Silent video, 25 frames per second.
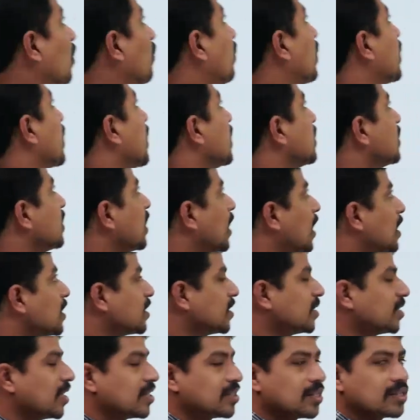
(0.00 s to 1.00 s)
For AC
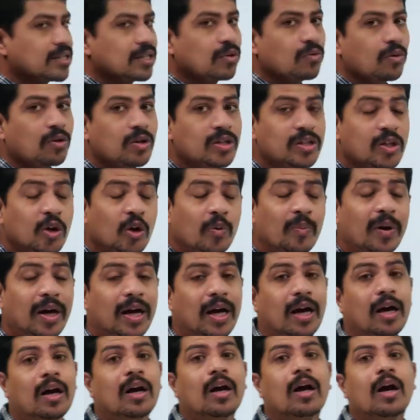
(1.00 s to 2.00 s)
analysis, S is equal to j
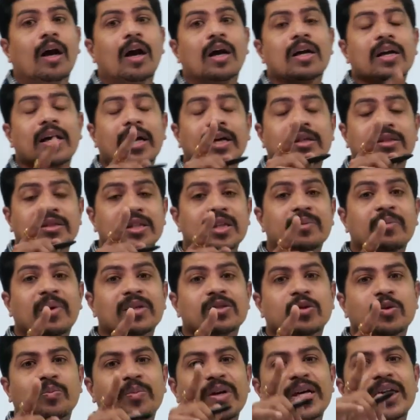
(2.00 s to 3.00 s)
omega. sigma
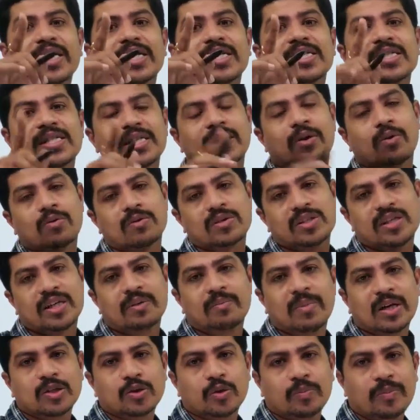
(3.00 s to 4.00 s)
should be 0.
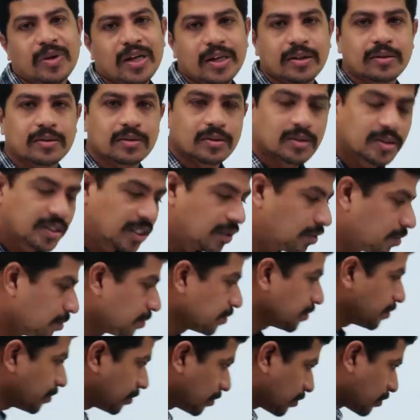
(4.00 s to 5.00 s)
Sigma should be 0.
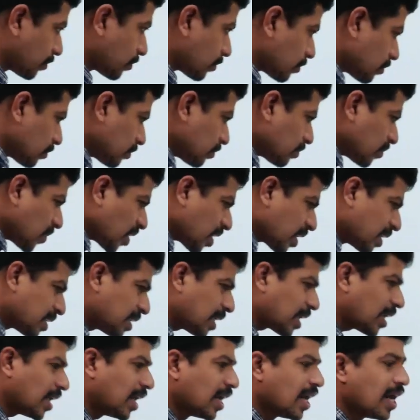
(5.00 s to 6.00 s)

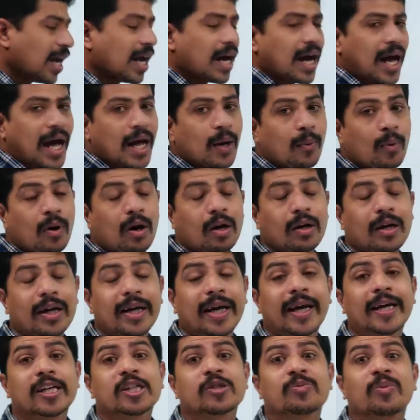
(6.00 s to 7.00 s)
Sir, I want an
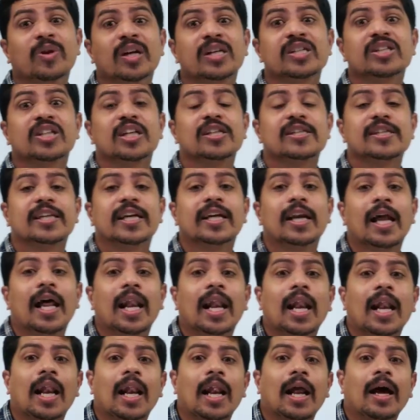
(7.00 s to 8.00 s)
exponential
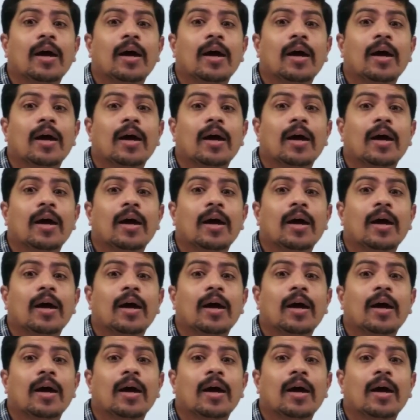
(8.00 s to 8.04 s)
signal.